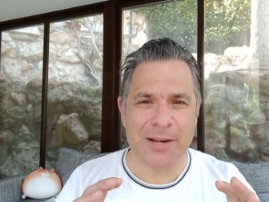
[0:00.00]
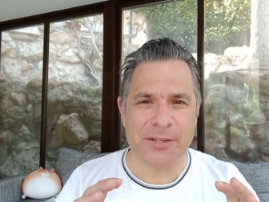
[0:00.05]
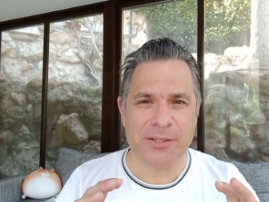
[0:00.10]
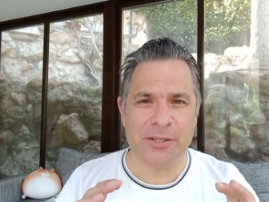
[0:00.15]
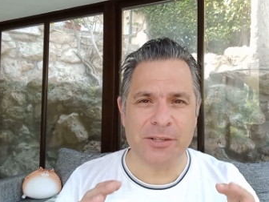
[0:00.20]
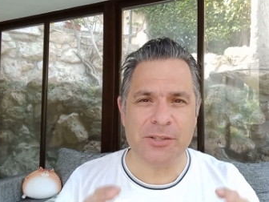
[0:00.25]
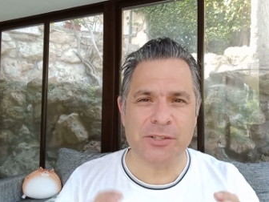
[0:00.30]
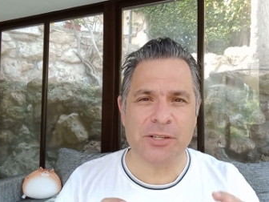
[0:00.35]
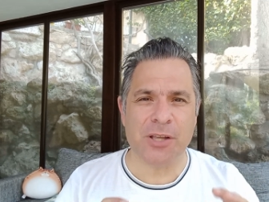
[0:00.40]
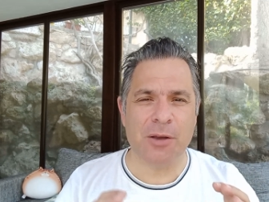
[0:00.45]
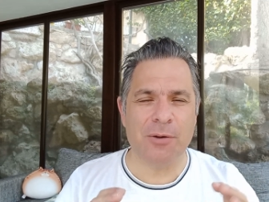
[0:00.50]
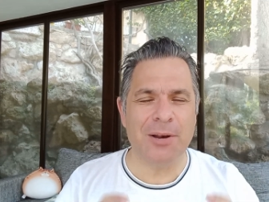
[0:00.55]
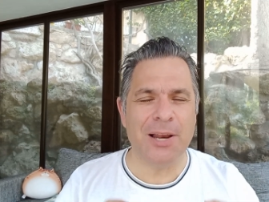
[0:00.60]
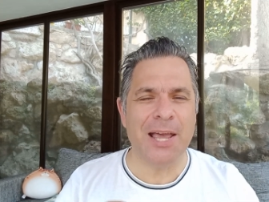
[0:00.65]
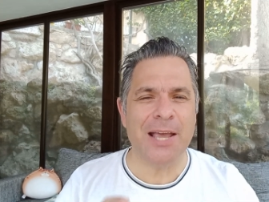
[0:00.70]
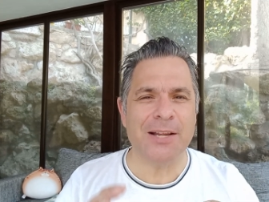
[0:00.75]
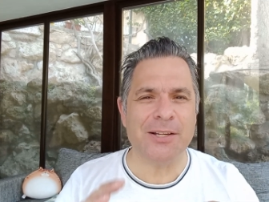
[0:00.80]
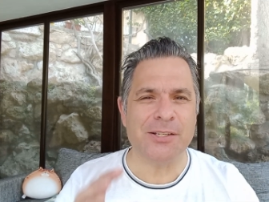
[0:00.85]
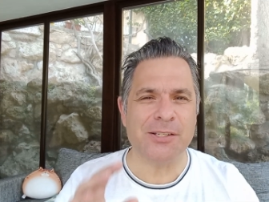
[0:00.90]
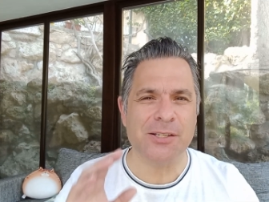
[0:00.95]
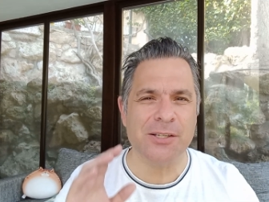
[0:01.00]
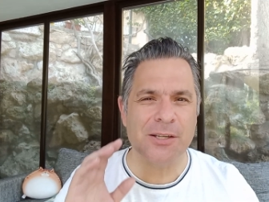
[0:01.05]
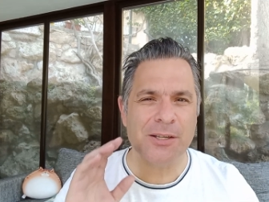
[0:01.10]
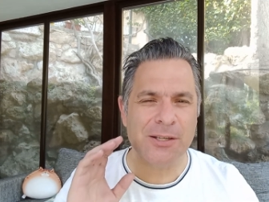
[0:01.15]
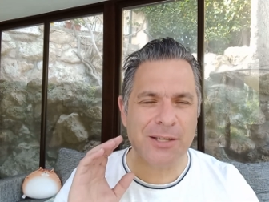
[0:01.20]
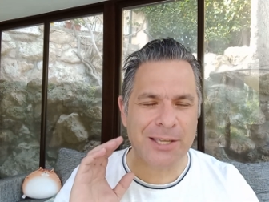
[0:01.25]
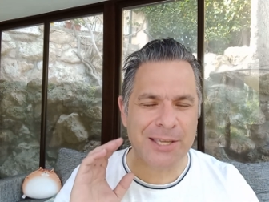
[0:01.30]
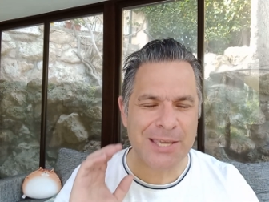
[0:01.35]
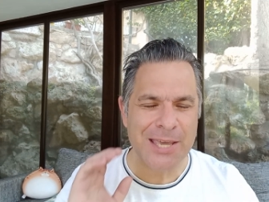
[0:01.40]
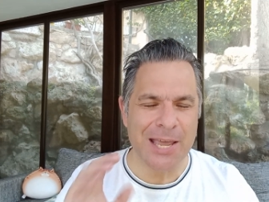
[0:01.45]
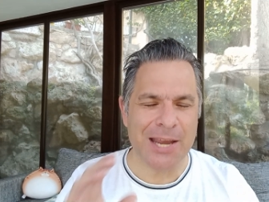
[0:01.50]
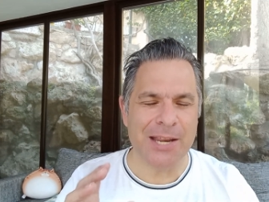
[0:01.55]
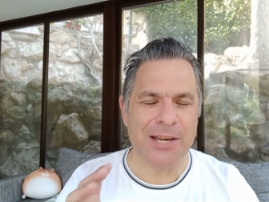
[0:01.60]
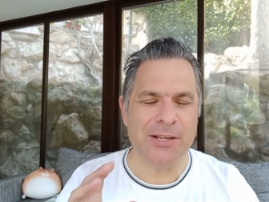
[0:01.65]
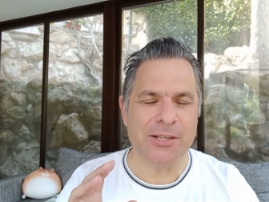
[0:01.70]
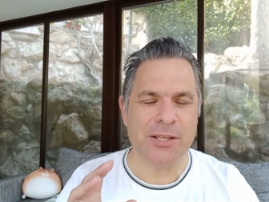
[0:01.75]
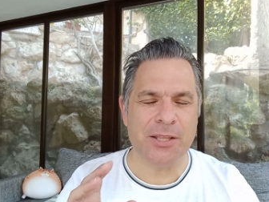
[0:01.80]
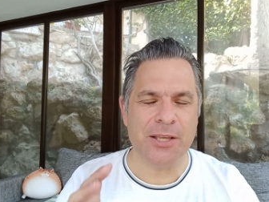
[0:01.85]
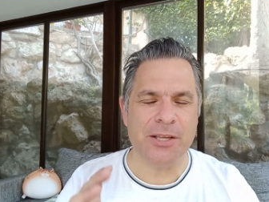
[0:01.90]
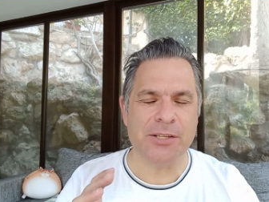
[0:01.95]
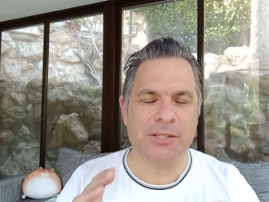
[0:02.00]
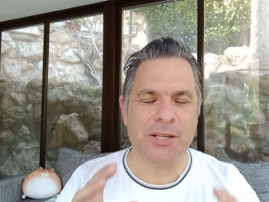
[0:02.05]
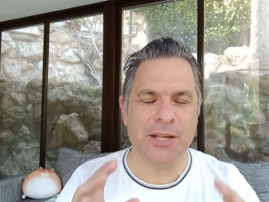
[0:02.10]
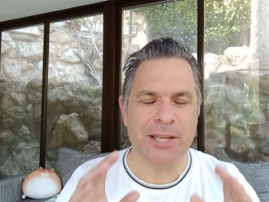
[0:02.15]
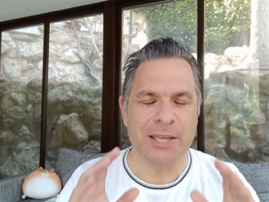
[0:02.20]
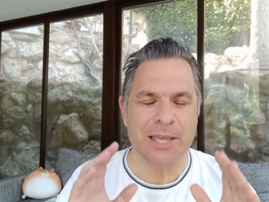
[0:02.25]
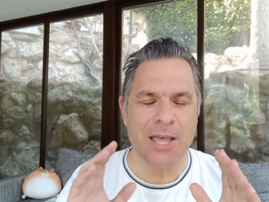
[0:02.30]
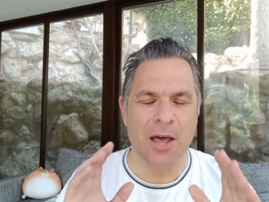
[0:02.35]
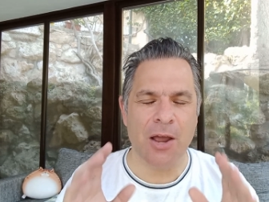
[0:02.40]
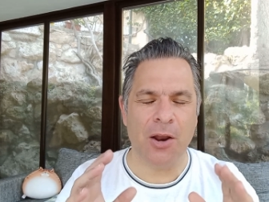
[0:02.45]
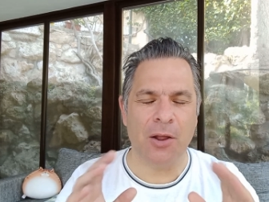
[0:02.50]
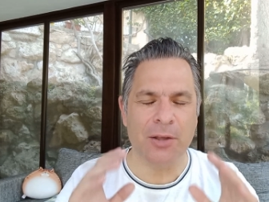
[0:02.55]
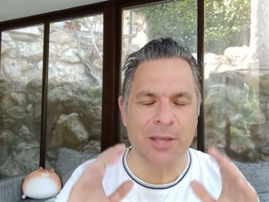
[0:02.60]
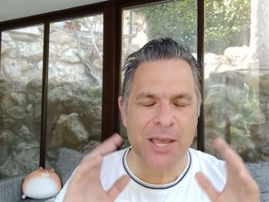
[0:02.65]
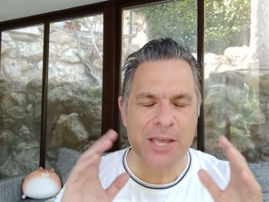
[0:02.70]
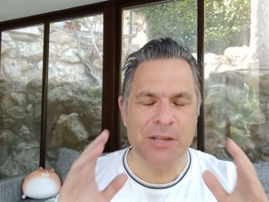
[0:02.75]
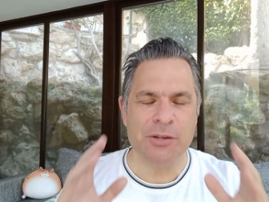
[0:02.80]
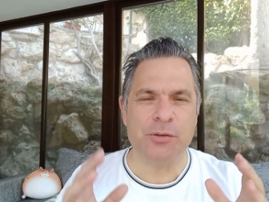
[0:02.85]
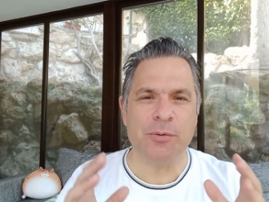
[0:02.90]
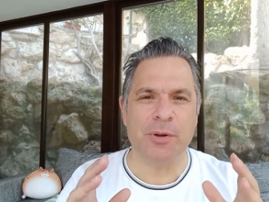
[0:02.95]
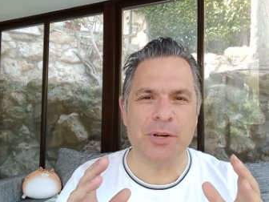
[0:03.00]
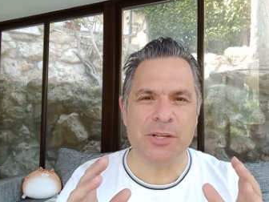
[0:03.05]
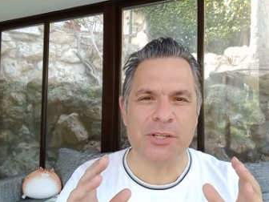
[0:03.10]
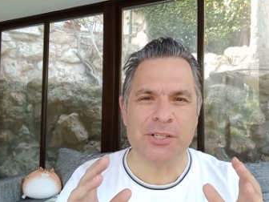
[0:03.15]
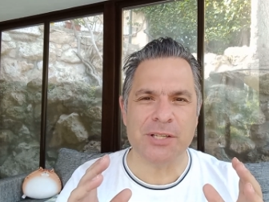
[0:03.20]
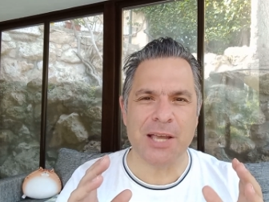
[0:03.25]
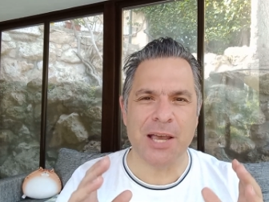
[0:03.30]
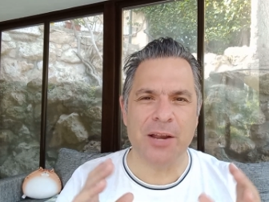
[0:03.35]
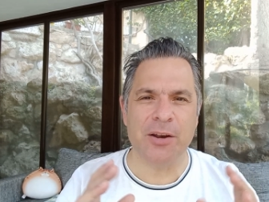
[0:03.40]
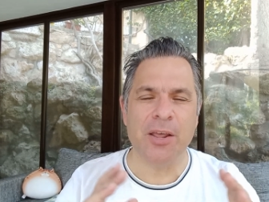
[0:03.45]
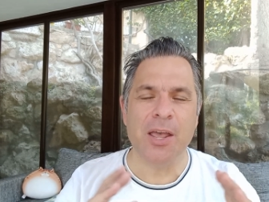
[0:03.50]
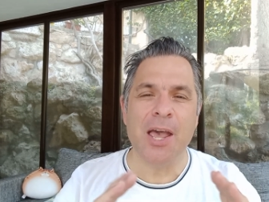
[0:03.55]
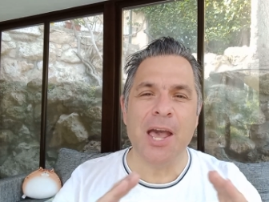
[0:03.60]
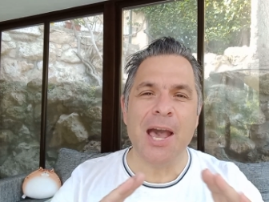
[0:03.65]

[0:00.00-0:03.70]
So let's get into this and I'll get you to understand